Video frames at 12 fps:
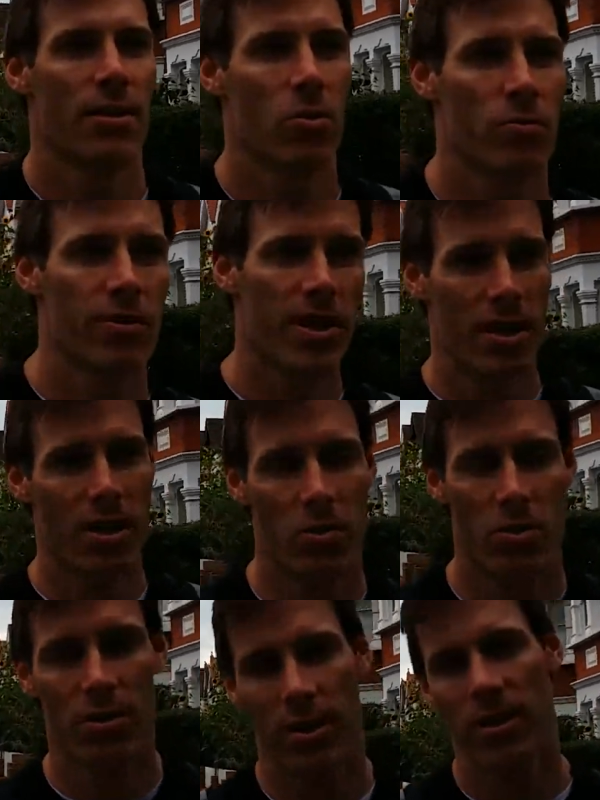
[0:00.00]
the old
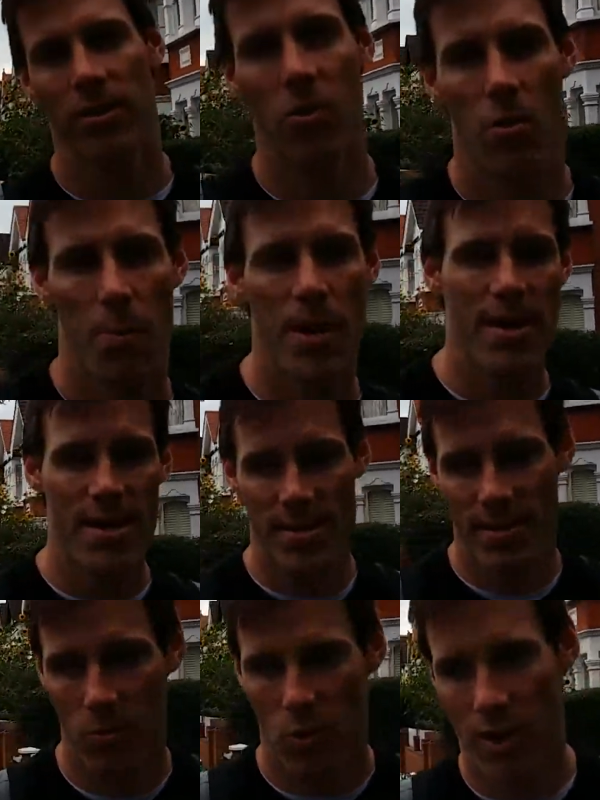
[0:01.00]
vino or, or the
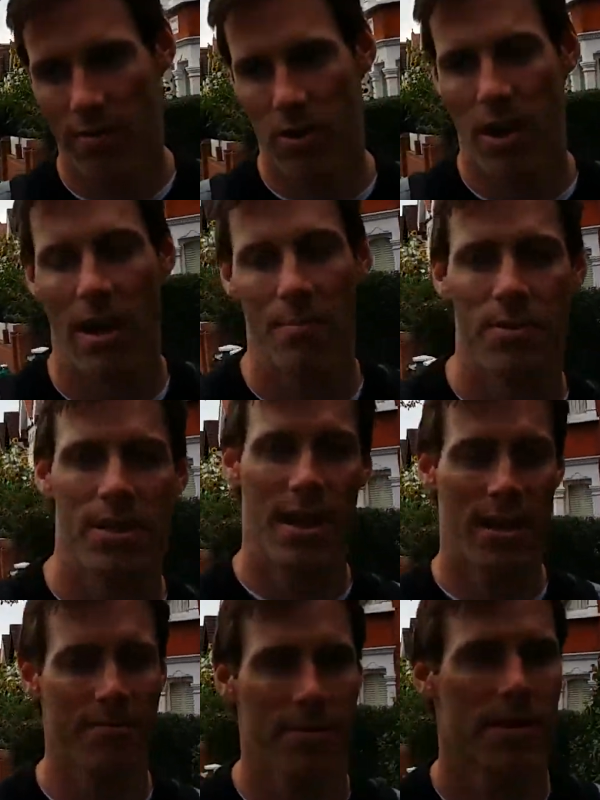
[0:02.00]
beers and whatever you happen to
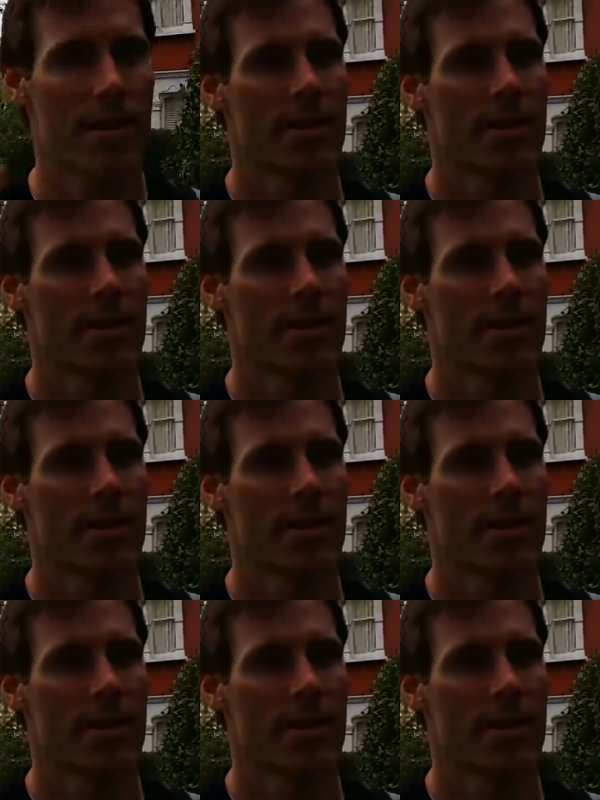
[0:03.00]
have,